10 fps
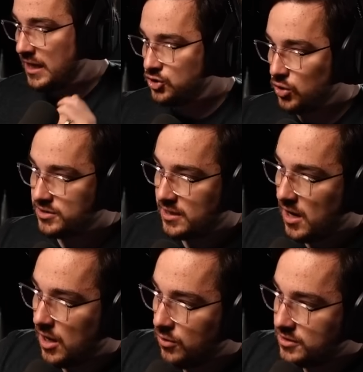Like Jorah said,
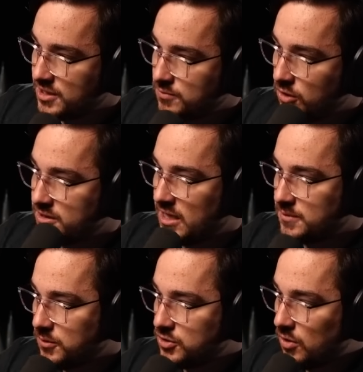Hogwarts is more
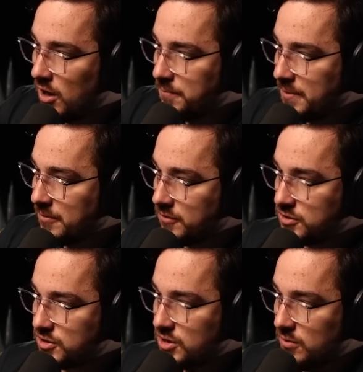accessible to all people
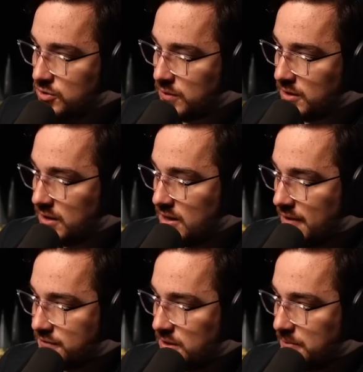versus Star Wars, weirdly
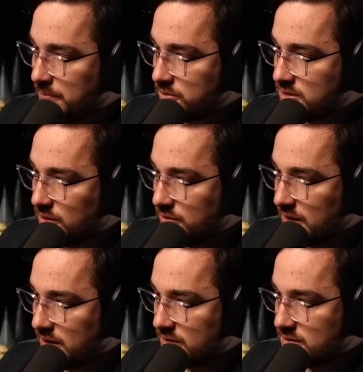enough. Some people still
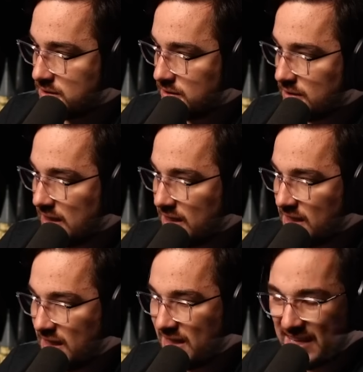think it's geeky.